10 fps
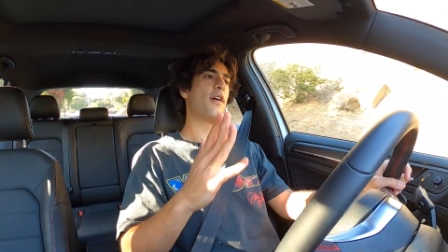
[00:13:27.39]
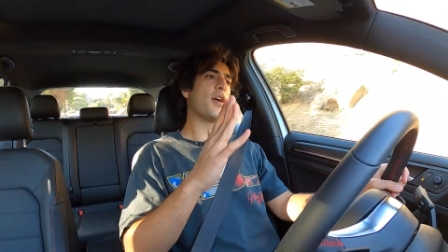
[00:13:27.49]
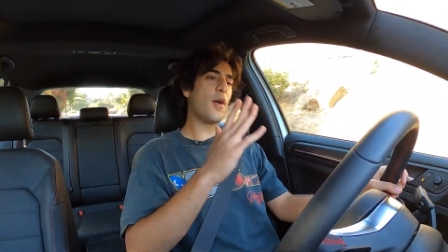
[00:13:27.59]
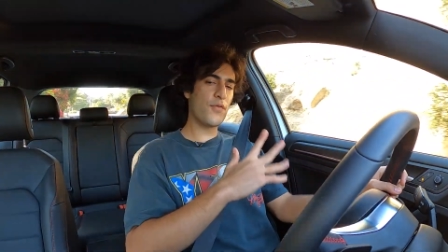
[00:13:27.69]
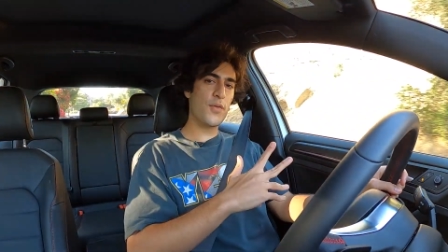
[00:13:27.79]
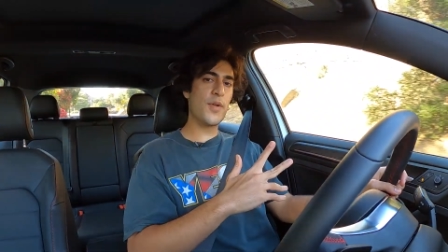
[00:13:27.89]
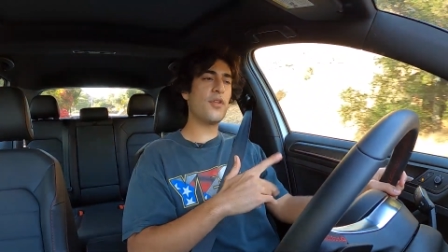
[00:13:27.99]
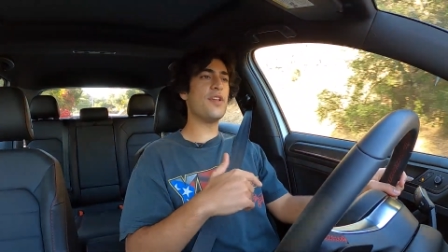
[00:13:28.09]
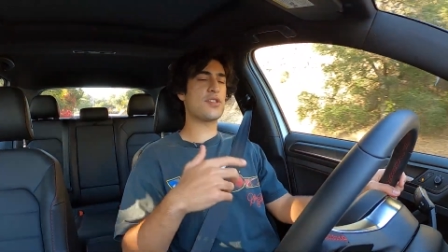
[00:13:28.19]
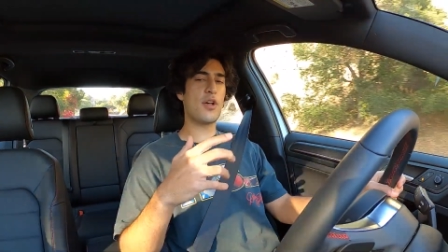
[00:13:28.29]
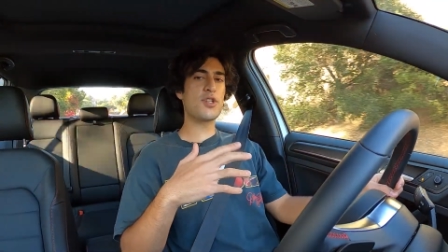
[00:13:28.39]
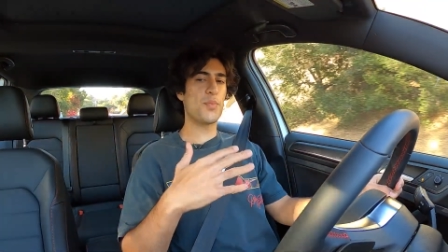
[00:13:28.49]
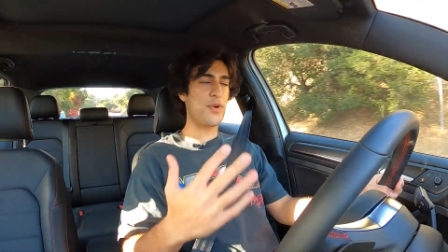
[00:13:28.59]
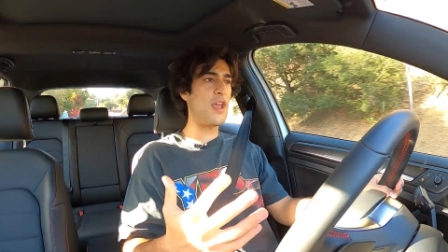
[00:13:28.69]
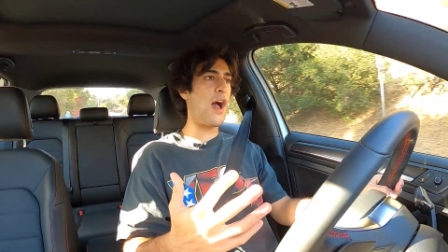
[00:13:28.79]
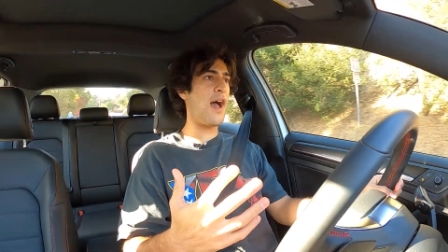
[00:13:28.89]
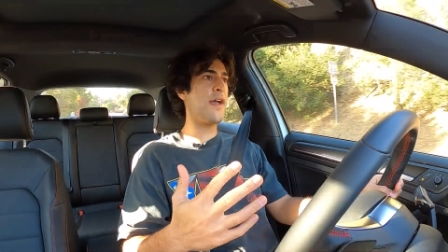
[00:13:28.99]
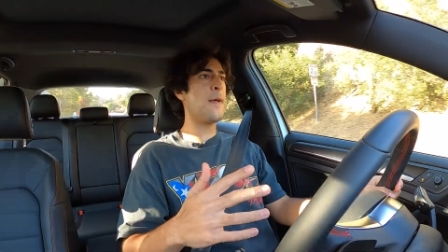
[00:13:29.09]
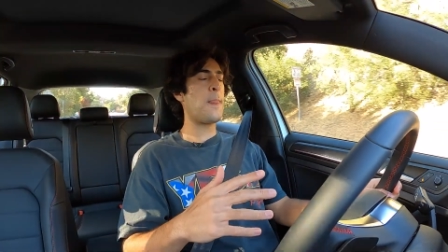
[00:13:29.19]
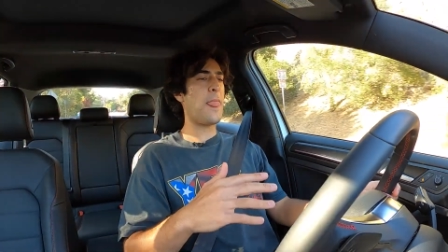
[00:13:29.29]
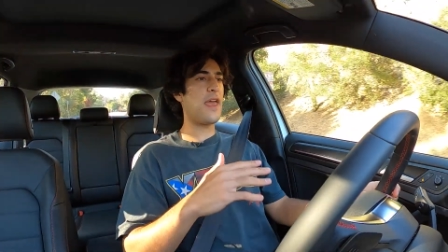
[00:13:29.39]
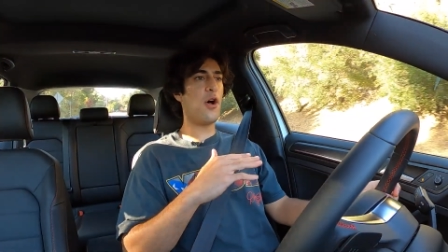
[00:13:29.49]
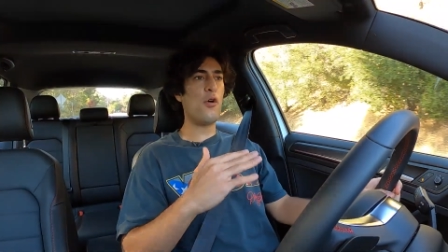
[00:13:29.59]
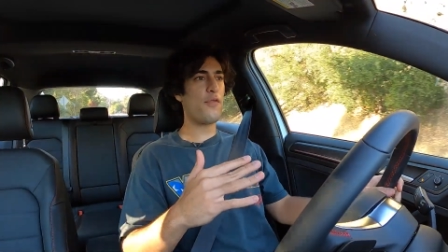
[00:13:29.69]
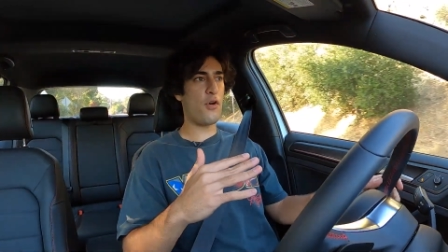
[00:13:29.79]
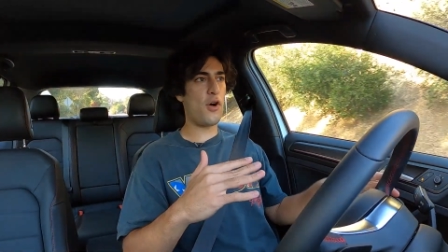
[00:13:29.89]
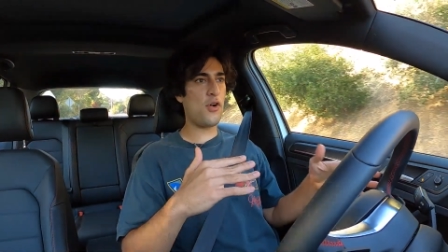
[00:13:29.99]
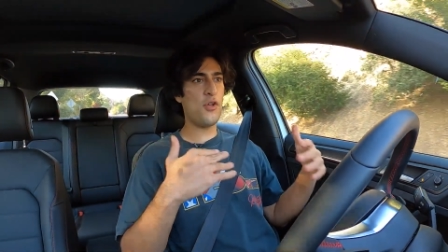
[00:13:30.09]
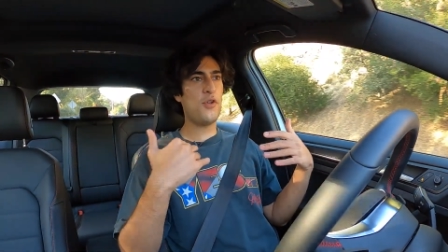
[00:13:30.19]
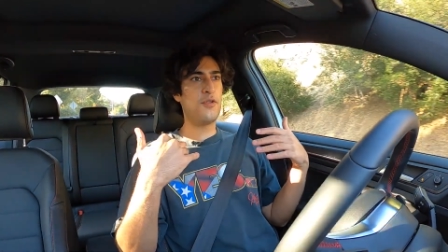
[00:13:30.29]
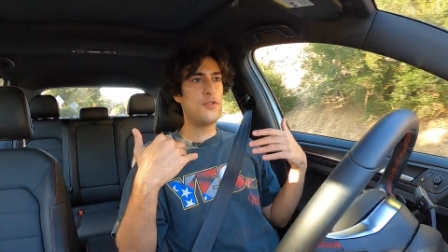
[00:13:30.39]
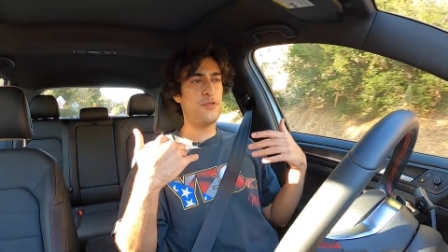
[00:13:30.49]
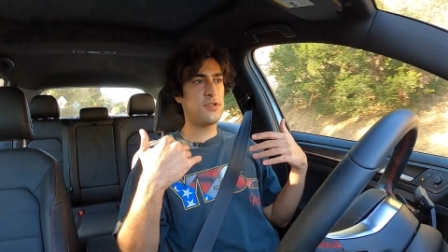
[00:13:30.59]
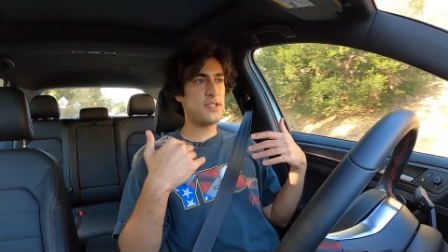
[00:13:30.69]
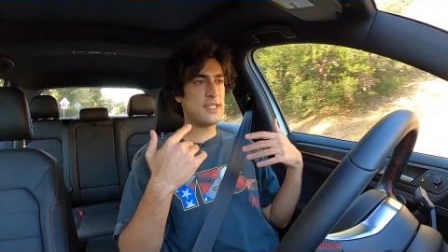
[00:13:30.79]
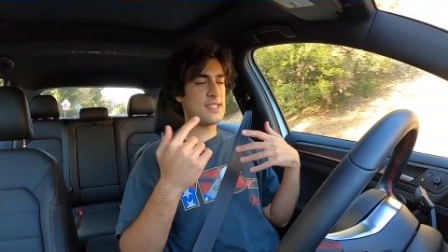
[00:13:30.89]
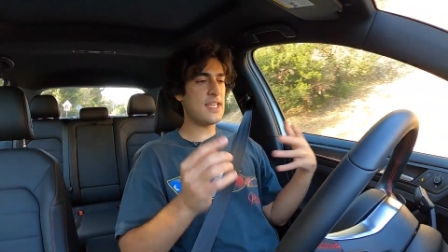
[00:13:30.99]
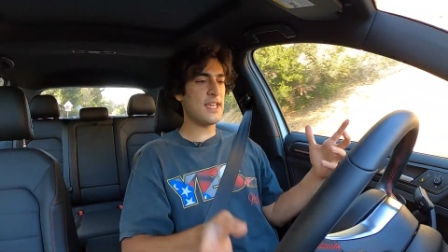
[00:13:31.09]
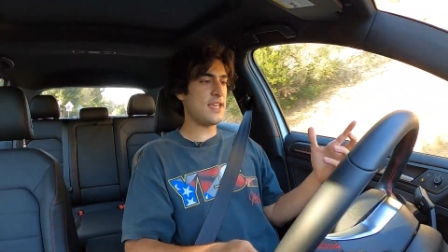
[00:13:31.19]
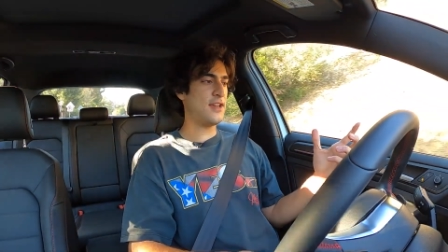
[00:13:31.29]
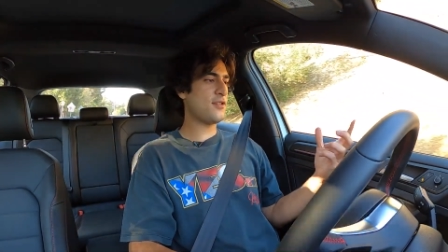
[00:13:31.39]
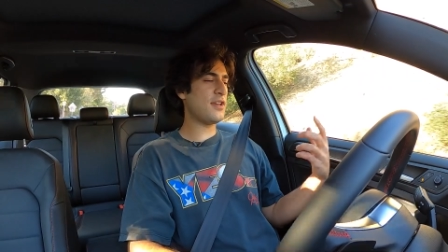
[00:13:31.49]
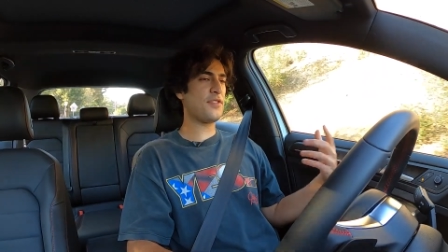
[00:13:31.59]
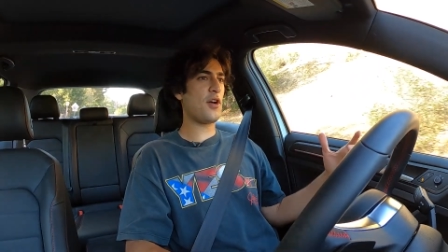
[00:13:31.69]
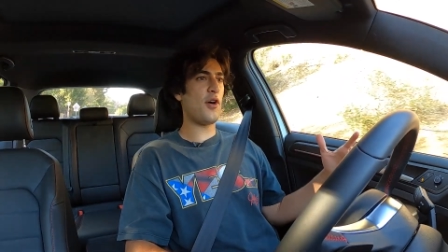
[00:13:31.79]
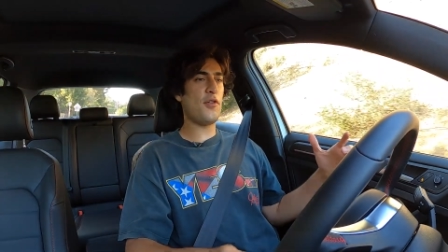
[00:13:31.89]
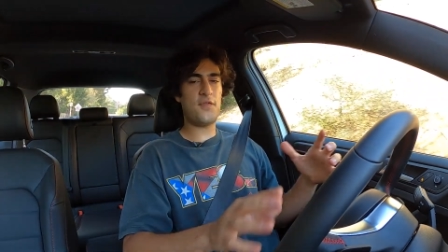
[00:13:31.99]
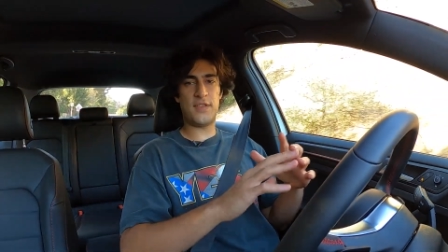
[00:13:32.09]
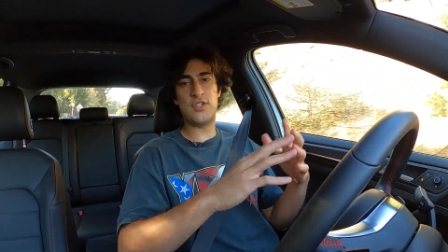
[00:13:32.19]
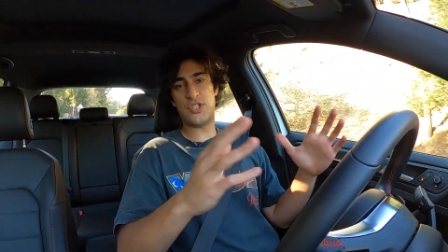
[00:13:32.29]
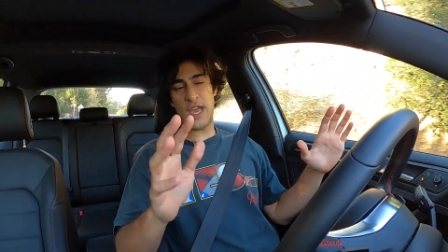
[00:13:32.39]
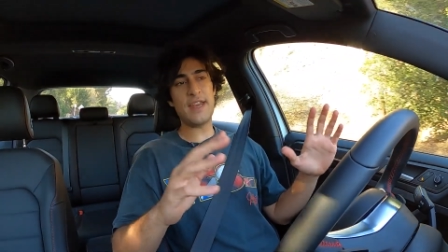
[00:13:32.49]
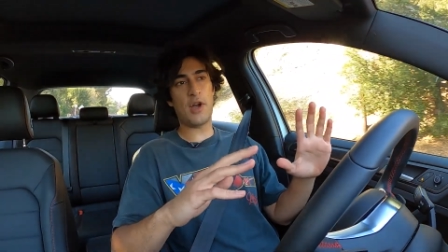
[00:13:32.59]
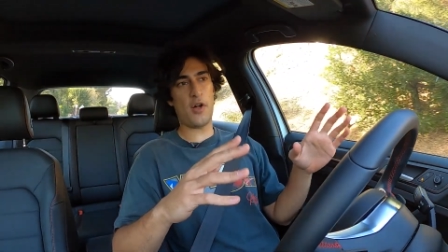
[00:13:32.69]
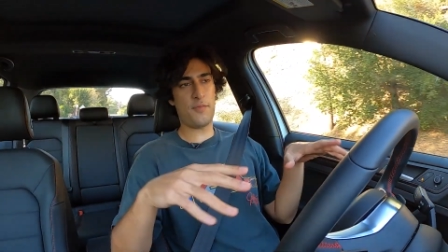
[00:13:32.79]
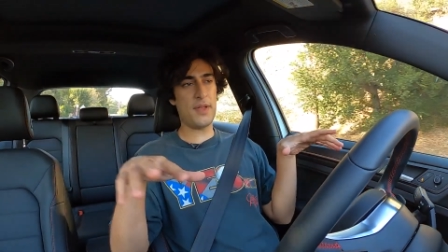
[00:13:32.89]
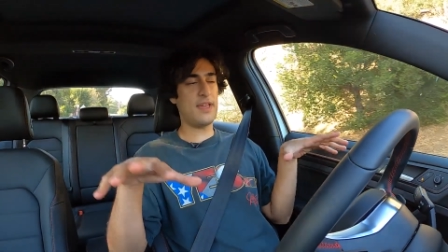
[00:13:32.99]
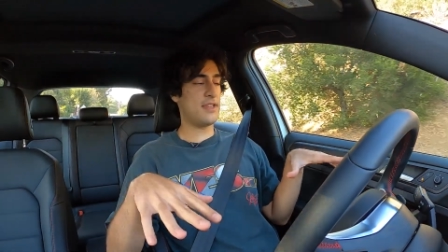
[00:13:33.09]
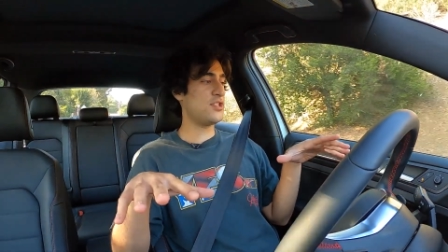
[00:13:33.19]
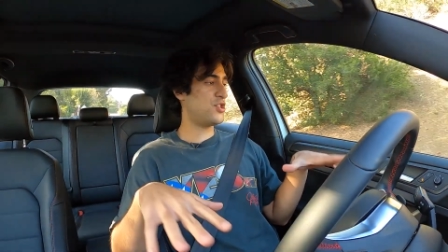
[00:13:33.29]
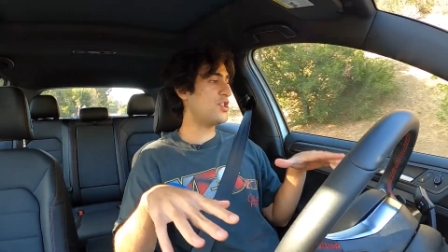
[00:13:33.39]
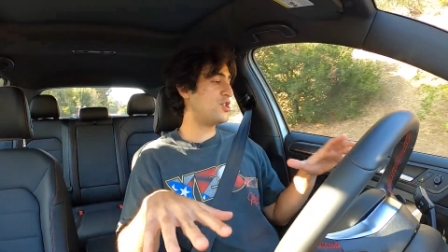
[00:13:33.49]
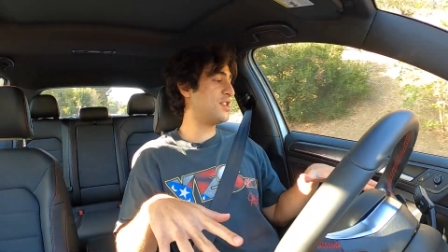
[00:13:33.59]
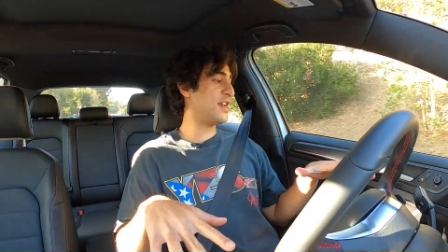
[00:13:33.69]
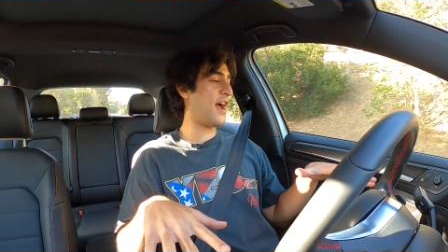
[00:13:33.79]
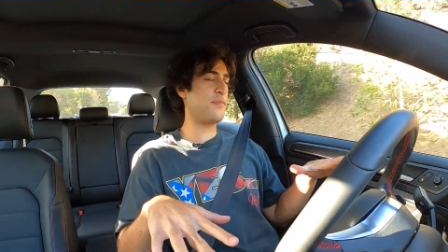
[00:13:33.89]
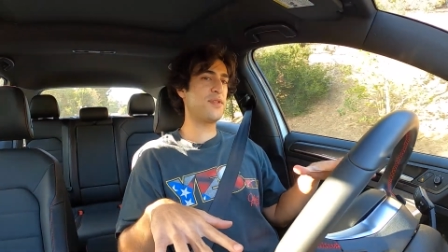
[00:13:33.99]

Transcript: Comfortability is also pretty high, and overall, sitting here in the Golf, any Golf, but in the GTI in